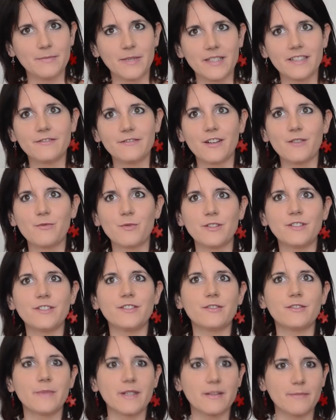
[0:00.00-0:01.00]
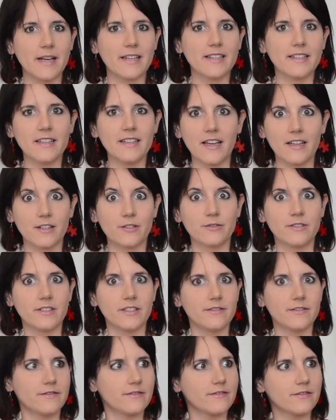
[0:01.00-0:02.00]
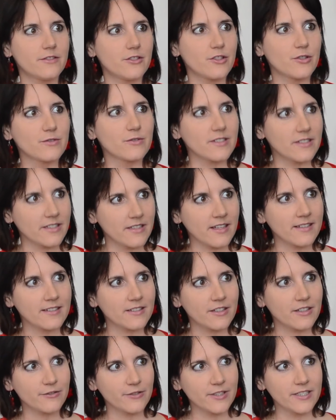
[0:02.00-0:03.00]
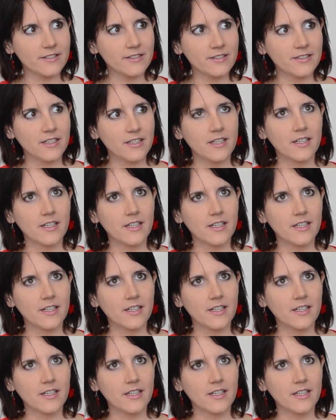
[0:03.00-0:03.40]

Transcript: but if I wanted to make money, I could have chosen another career.